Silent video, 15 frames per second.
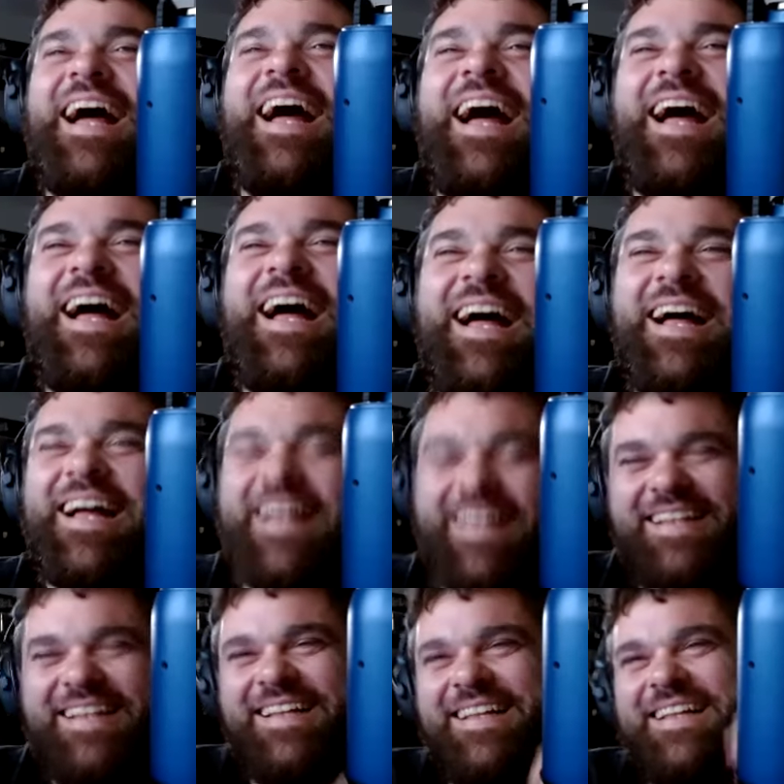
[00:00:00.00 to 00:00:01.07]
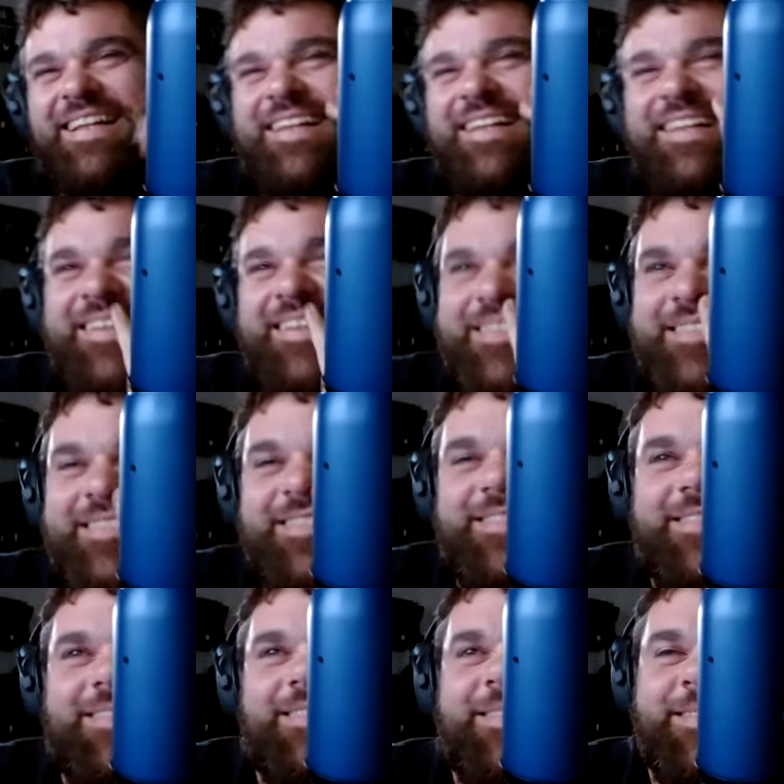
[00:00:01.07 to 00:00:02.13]
around for my second entry, and
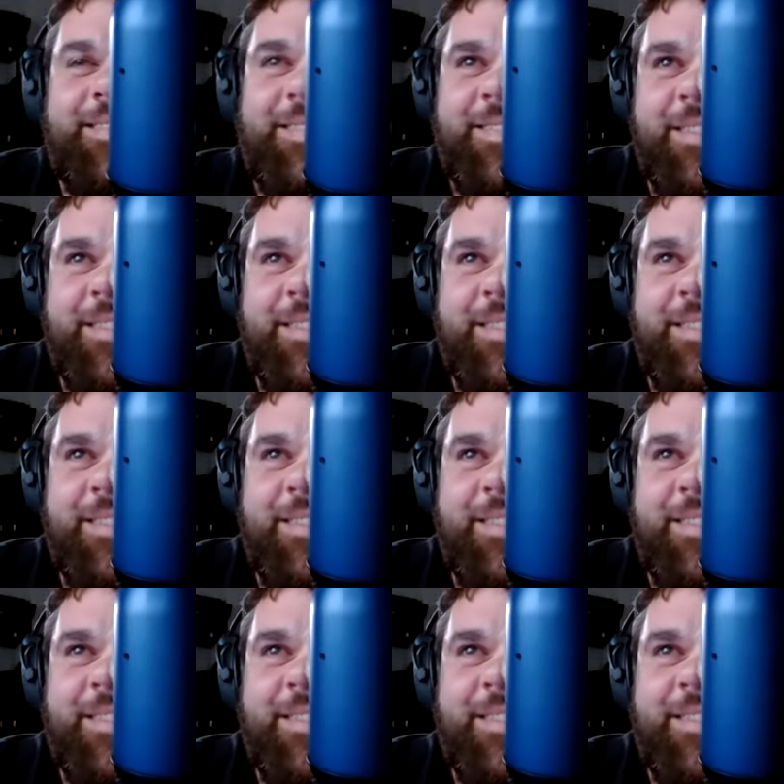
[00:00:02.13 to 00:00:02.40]
like I said, it was